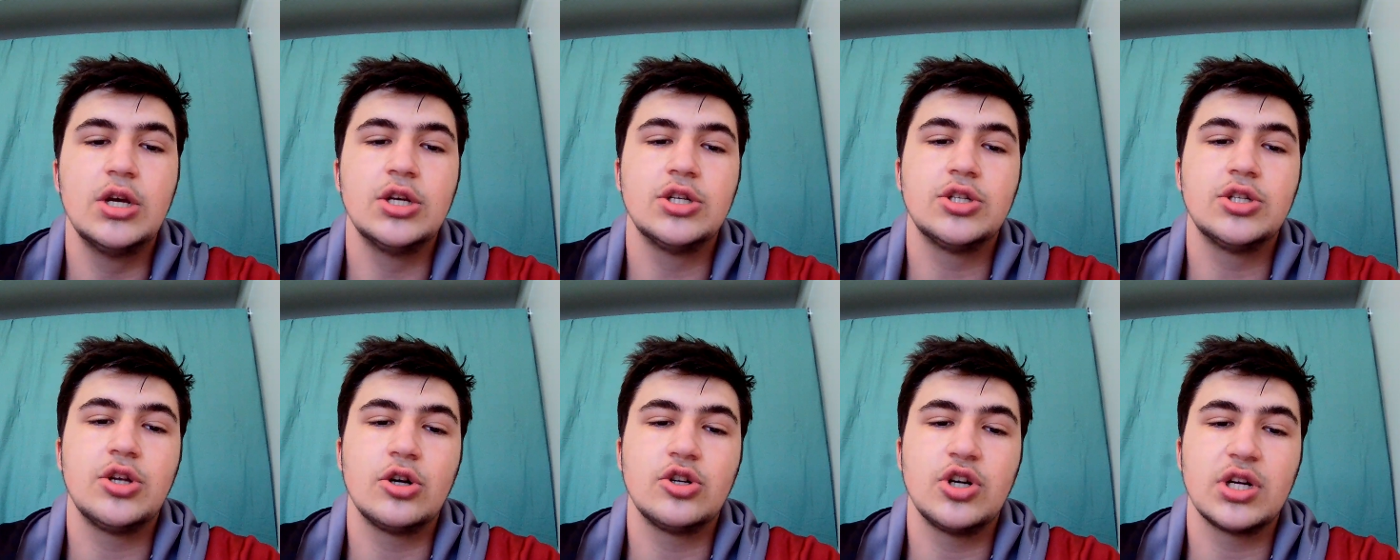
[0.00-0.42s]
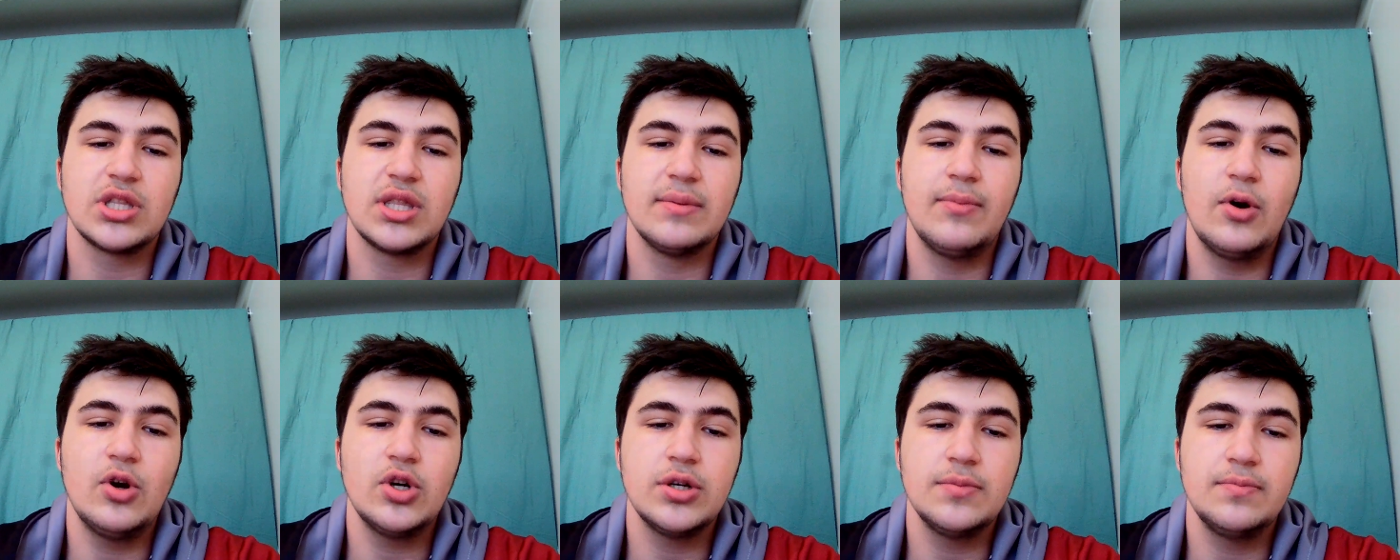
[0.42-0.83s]
Star Trek
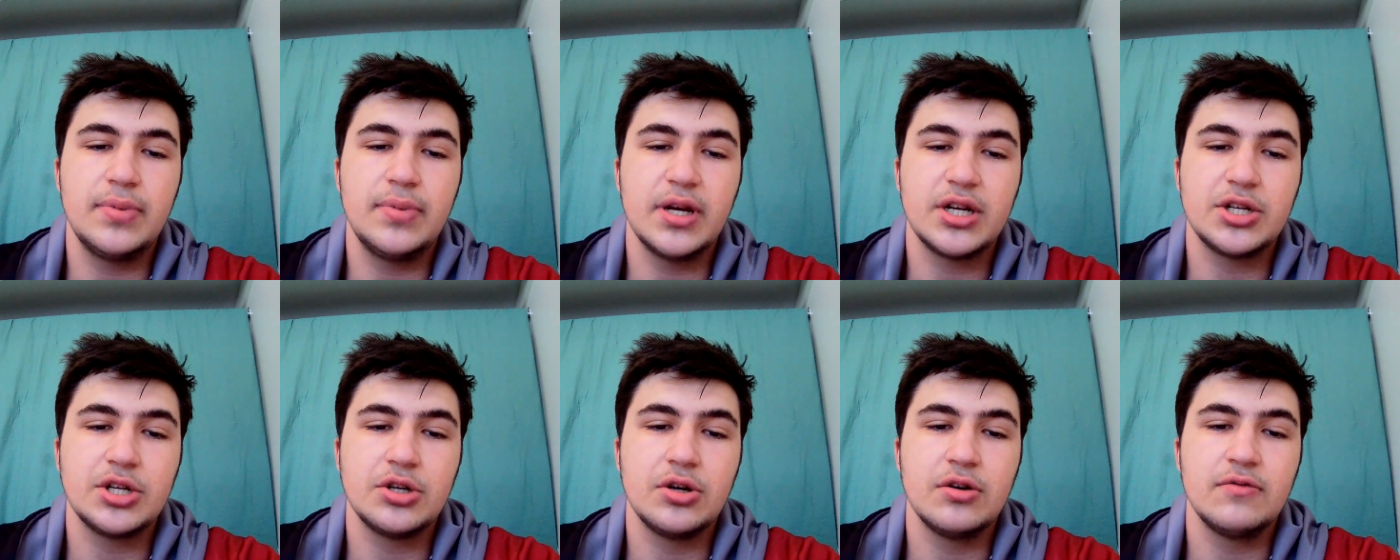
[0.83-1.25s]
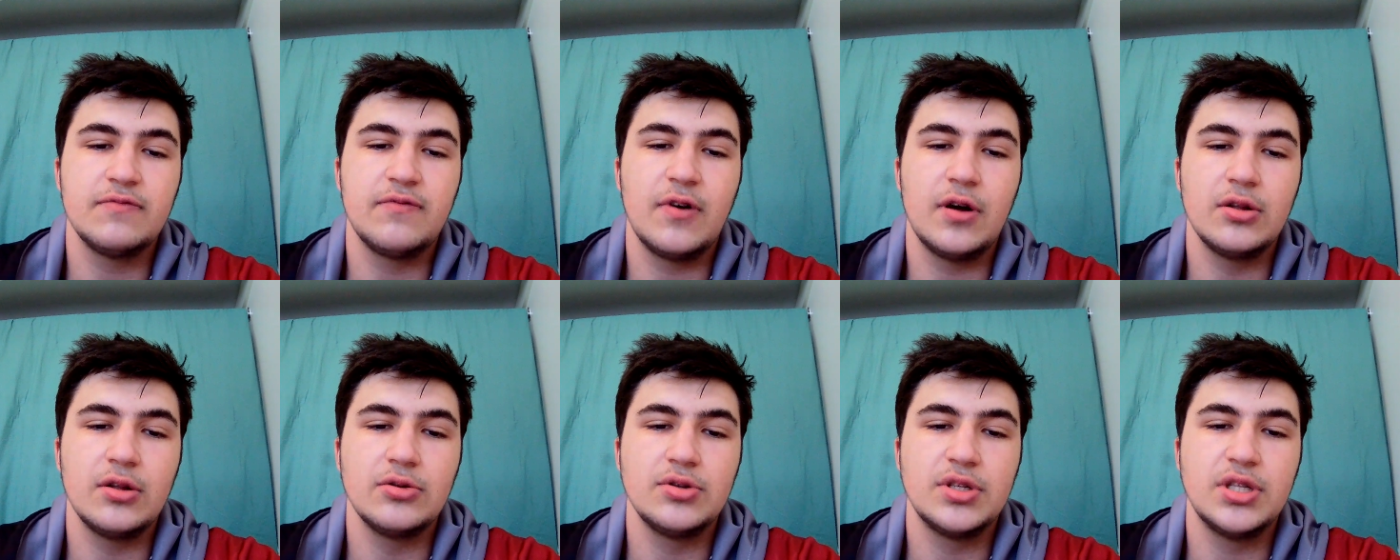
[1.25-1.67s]
the Motion Picture
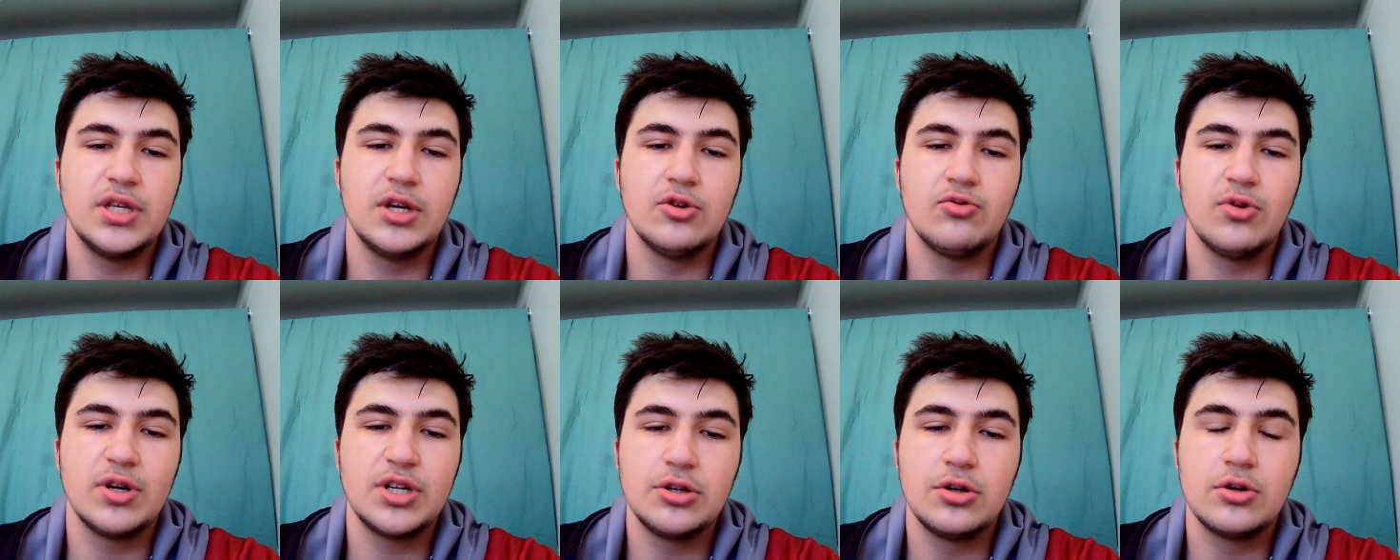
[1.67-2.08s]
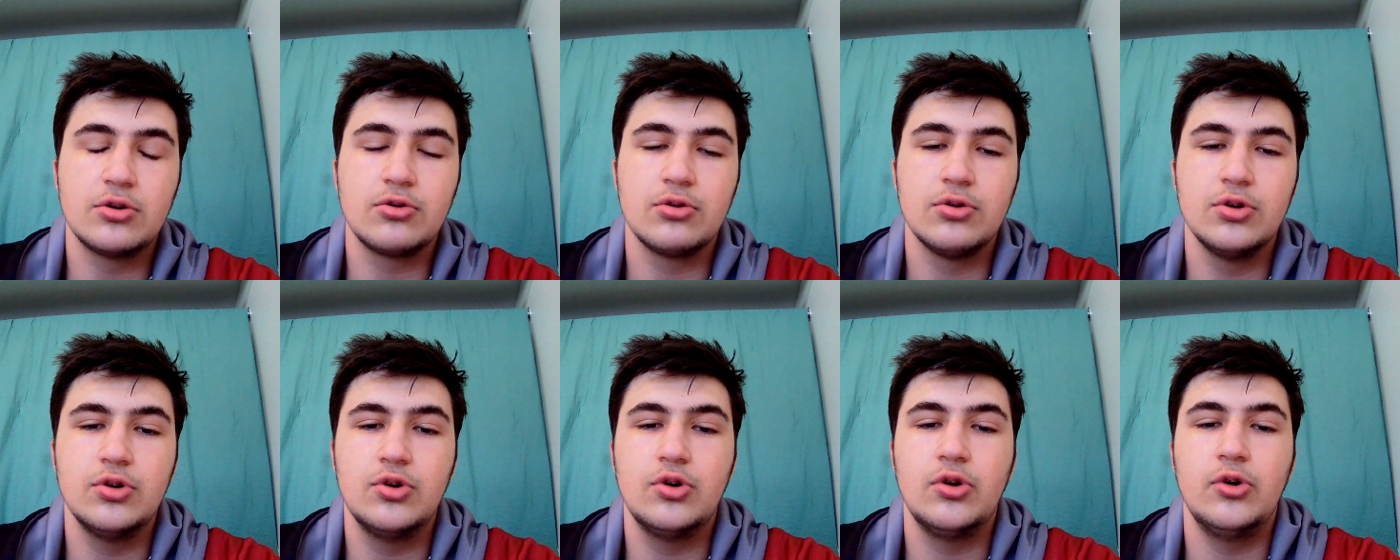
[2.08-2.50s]
follows the original
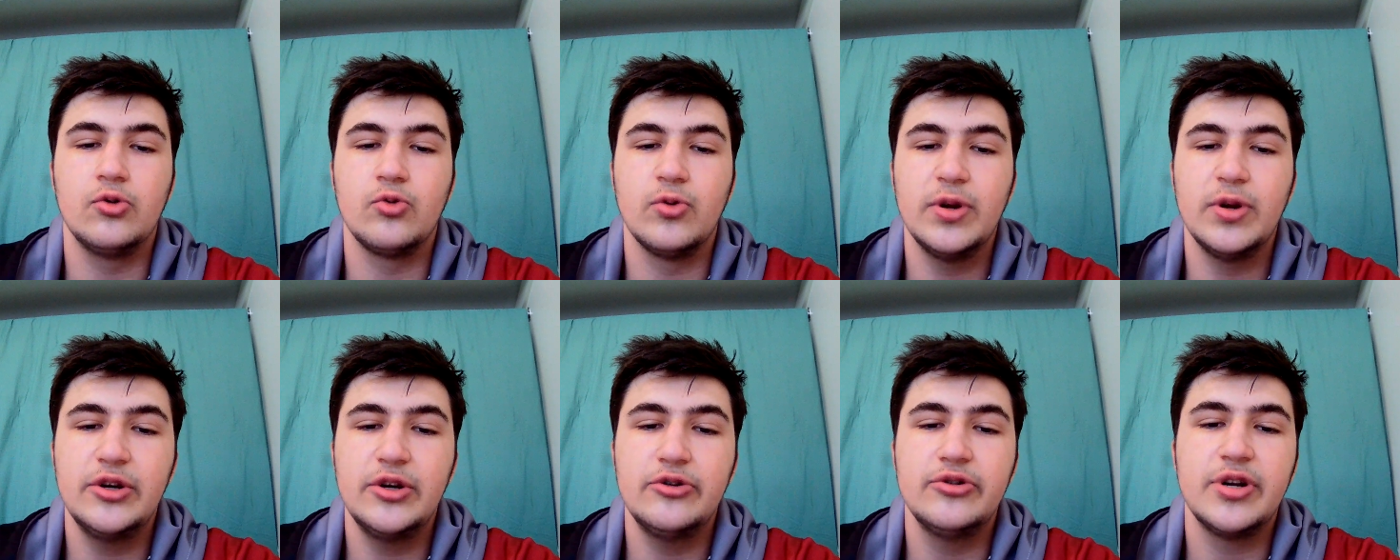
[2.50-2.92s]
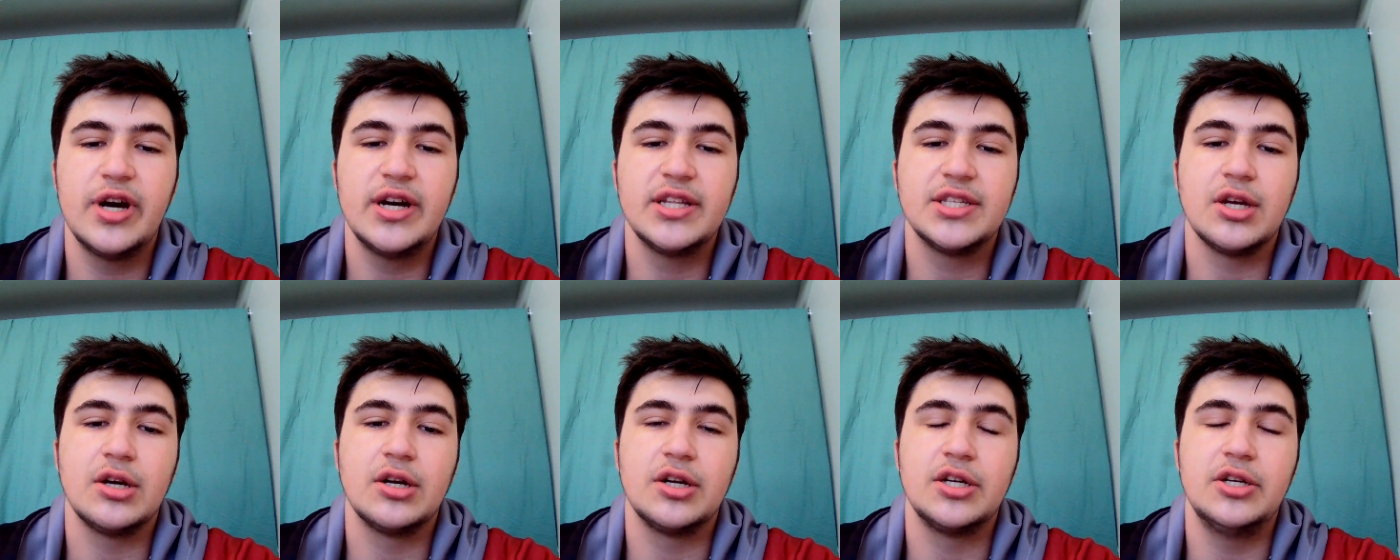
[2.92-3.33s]
crew who
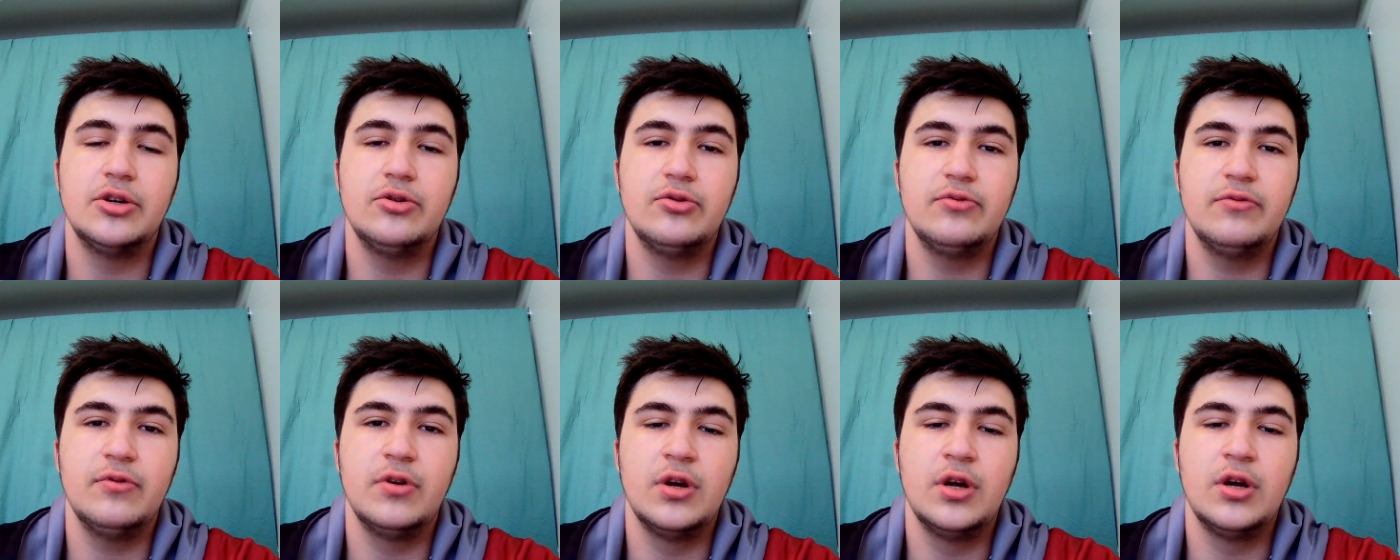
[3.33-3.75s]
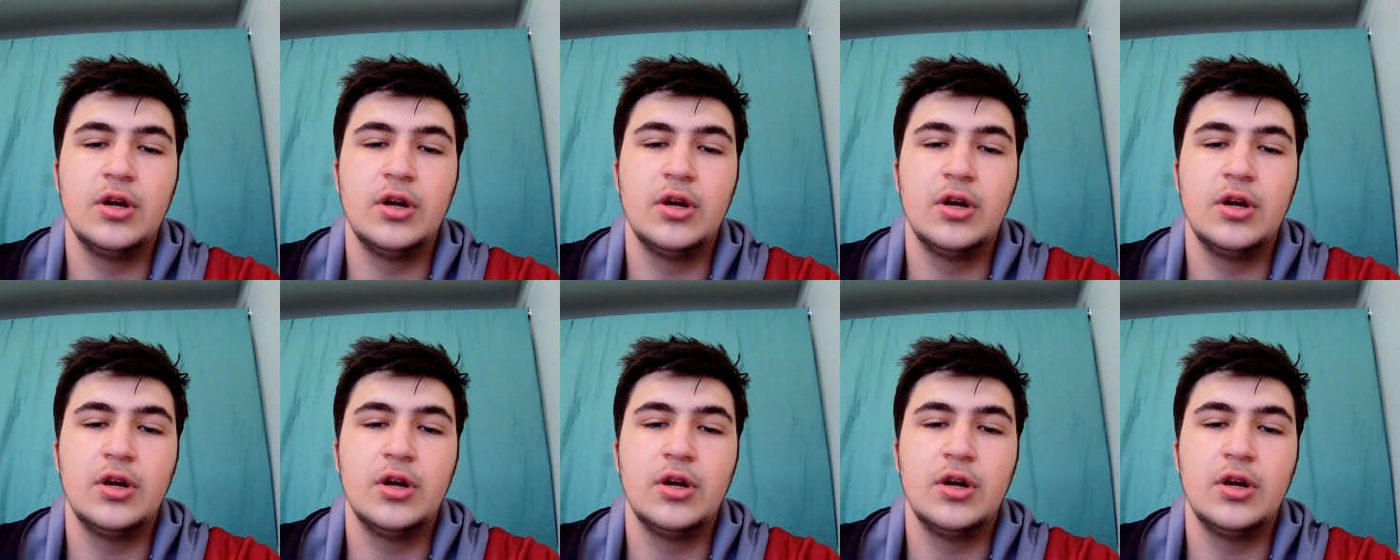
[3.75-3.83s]
reunites on a